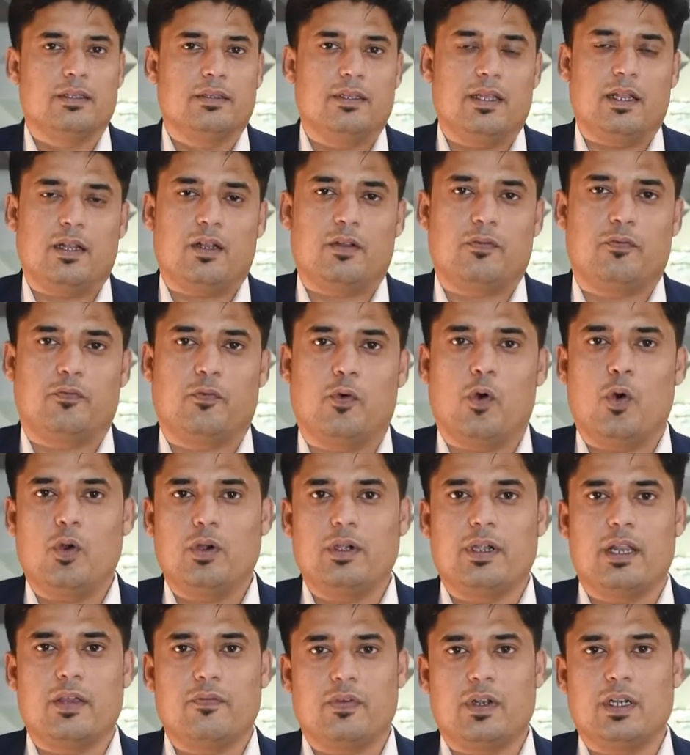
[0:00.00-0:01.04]
There are four
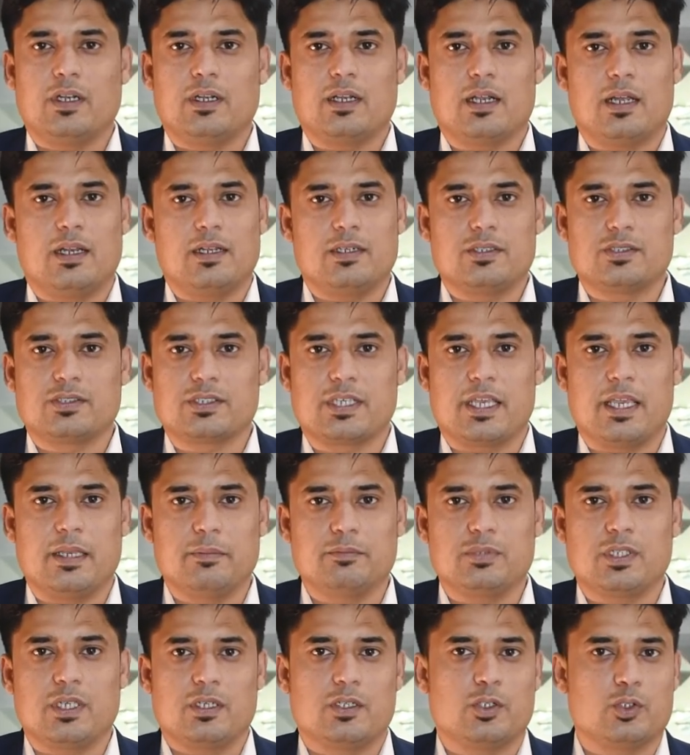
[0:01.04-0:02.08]
different color
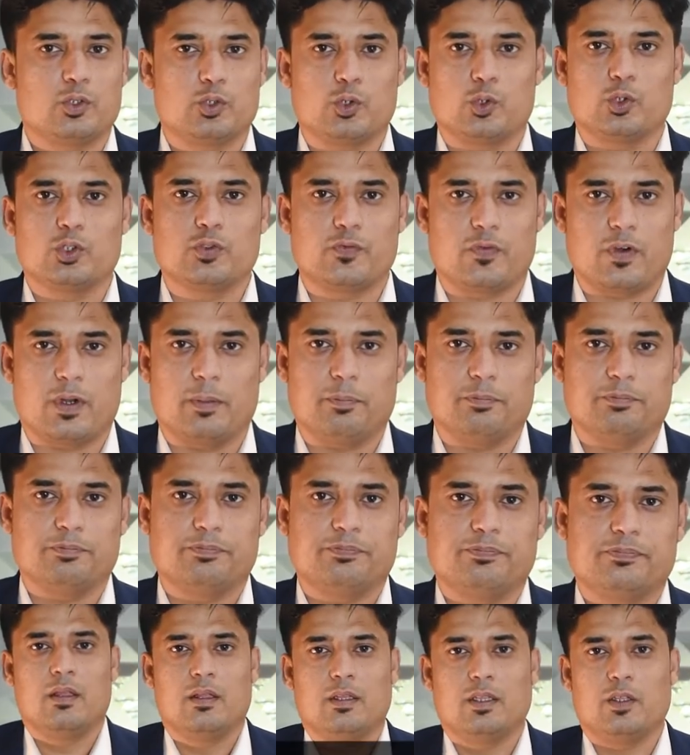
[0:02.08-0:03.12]
schemes to choose from.
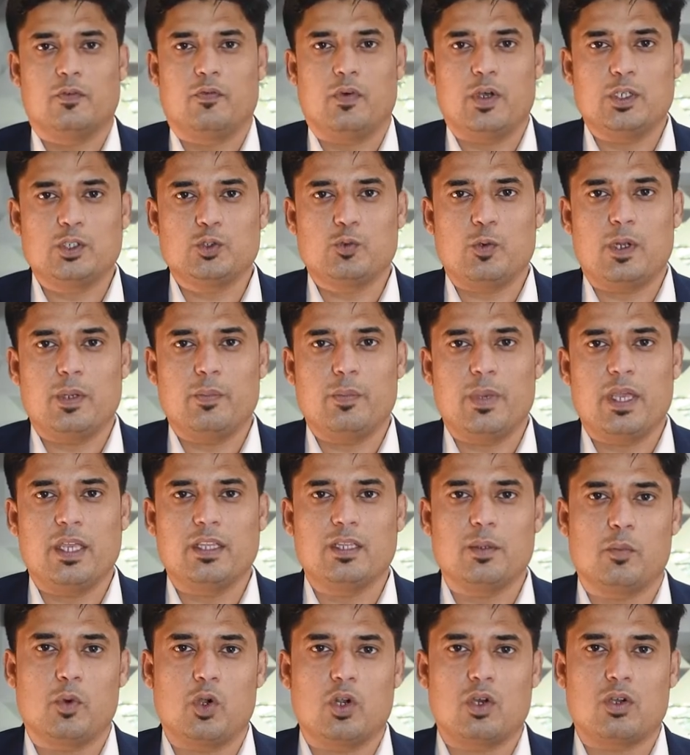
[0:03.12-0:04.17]
The first one being
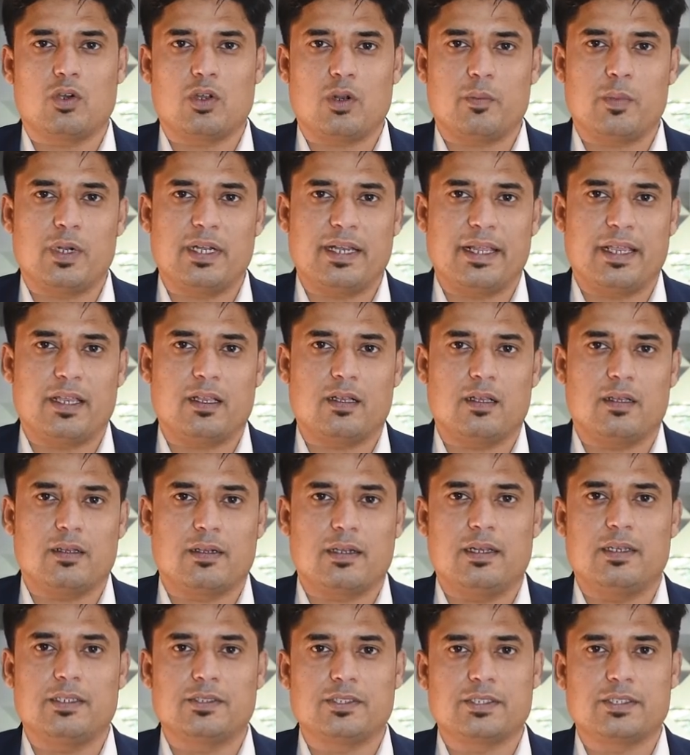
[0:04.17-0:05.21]
the monochromatic color